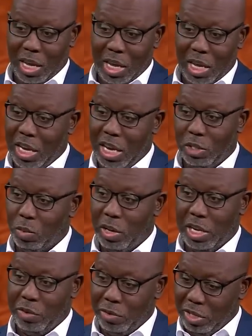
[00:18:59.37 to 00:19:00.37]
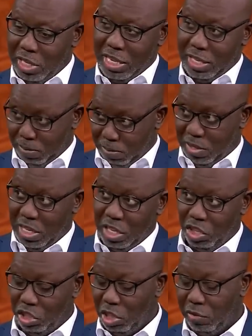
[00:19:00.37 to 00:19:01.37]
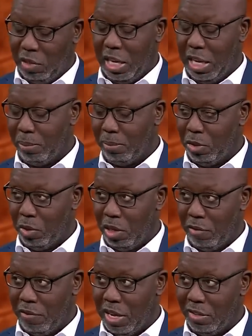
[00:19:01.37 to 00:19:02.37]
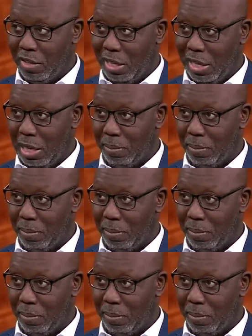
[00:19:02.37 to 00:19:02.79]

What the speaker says: and that's why there is that synergy, if you like, between the fans and the club.